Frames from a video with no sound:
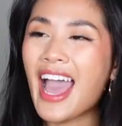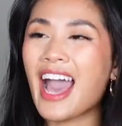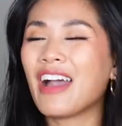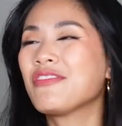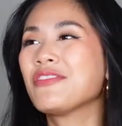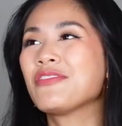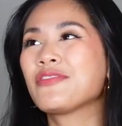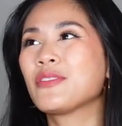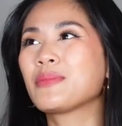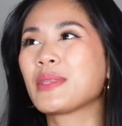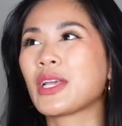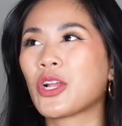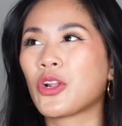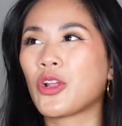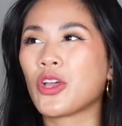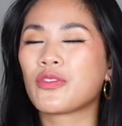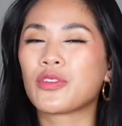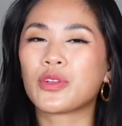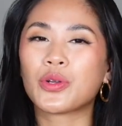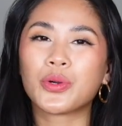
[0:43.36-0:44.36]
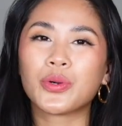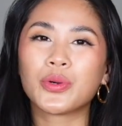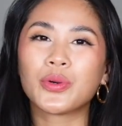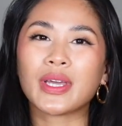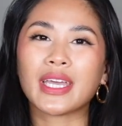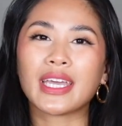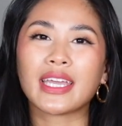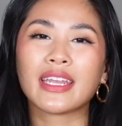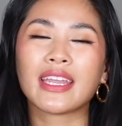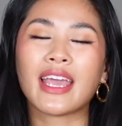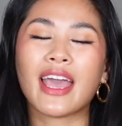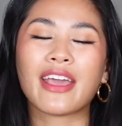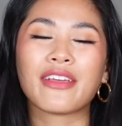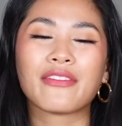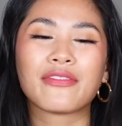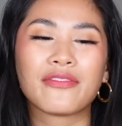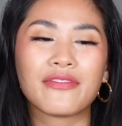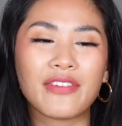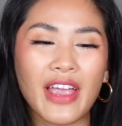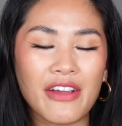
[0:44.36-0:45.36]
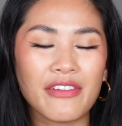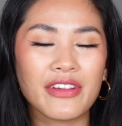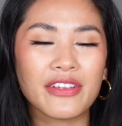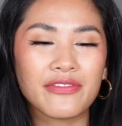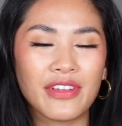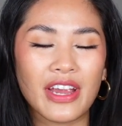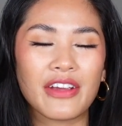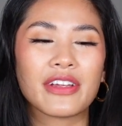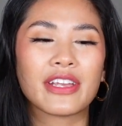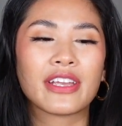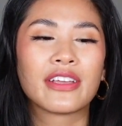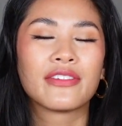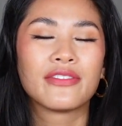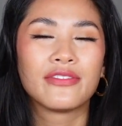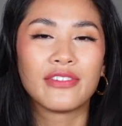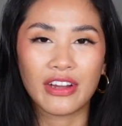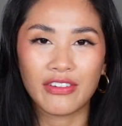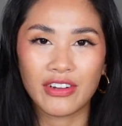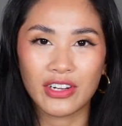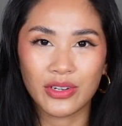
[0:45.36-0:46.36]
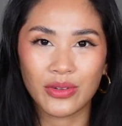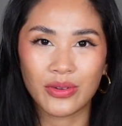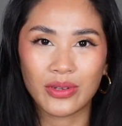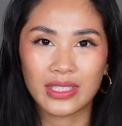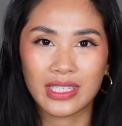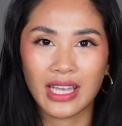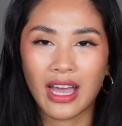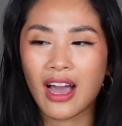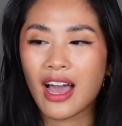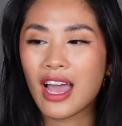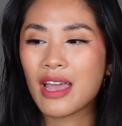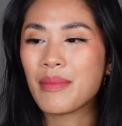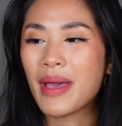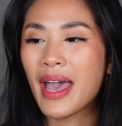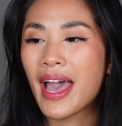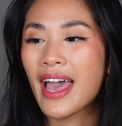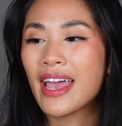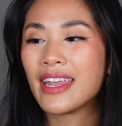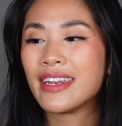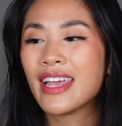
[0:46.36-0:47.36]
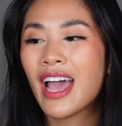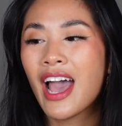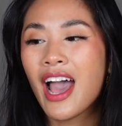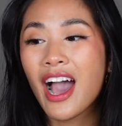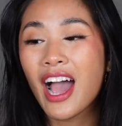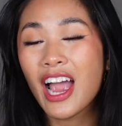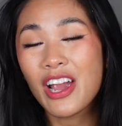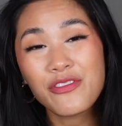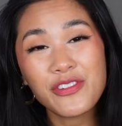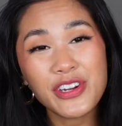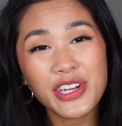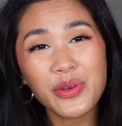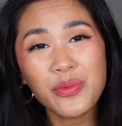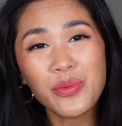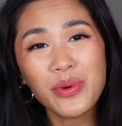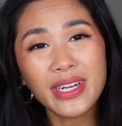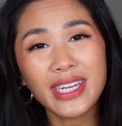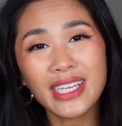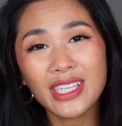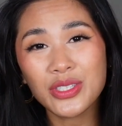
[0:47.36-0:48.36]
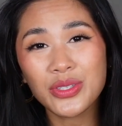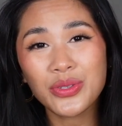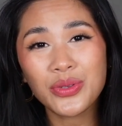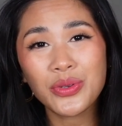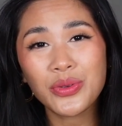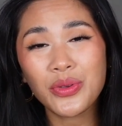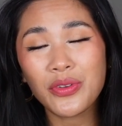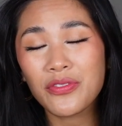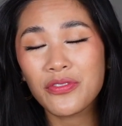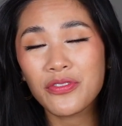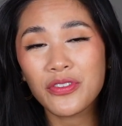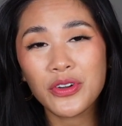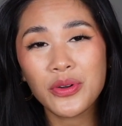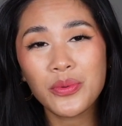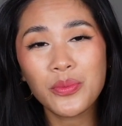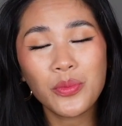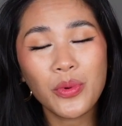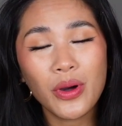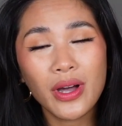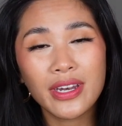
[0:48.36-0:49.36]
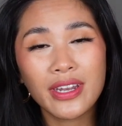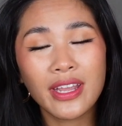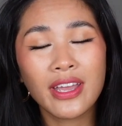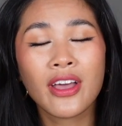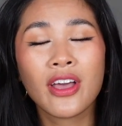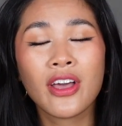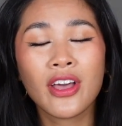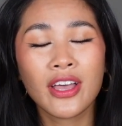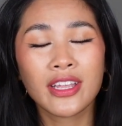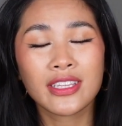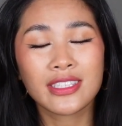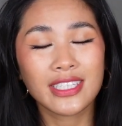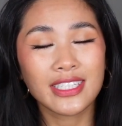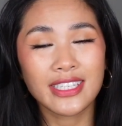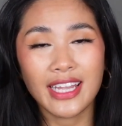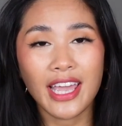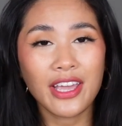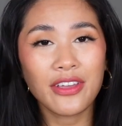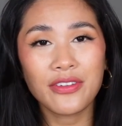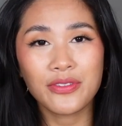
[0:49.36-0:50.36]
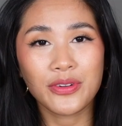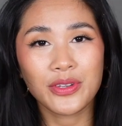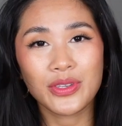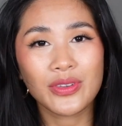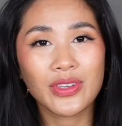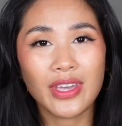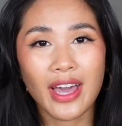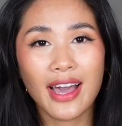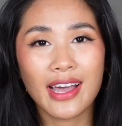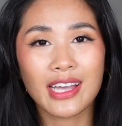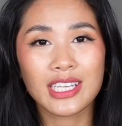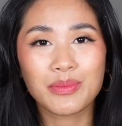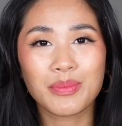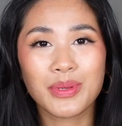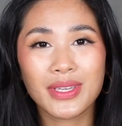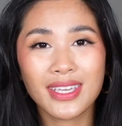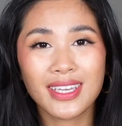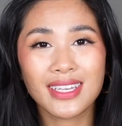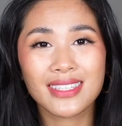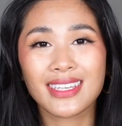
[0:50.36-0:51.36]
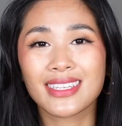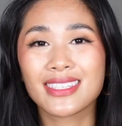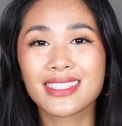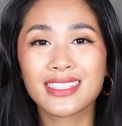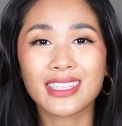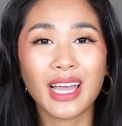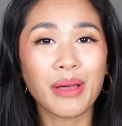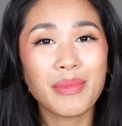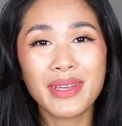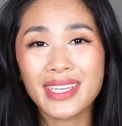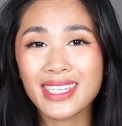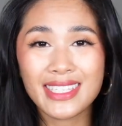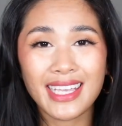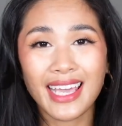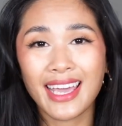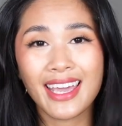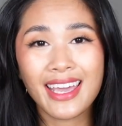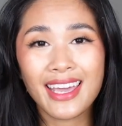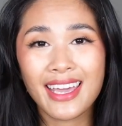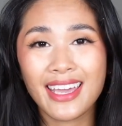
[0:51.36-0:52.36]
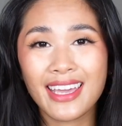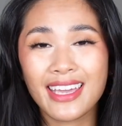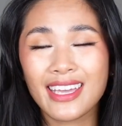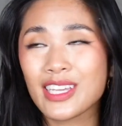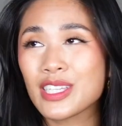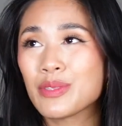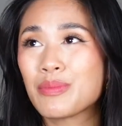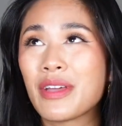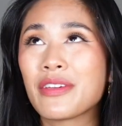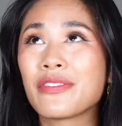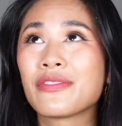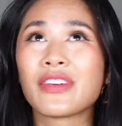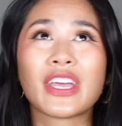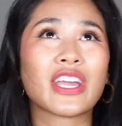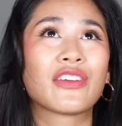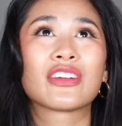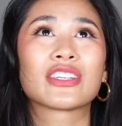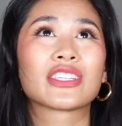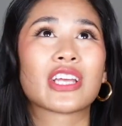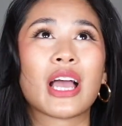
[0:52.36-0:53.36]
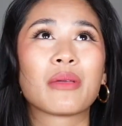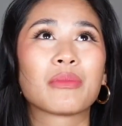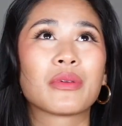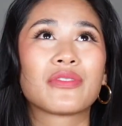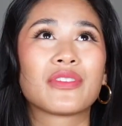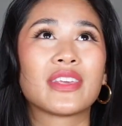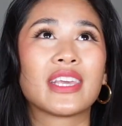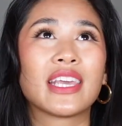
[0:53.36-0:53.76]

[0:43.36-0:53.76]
haven't filmed a clothing haul in a very, very, very long time, and I really wanted to film one today for you guys because summer is here. It is my favorite time of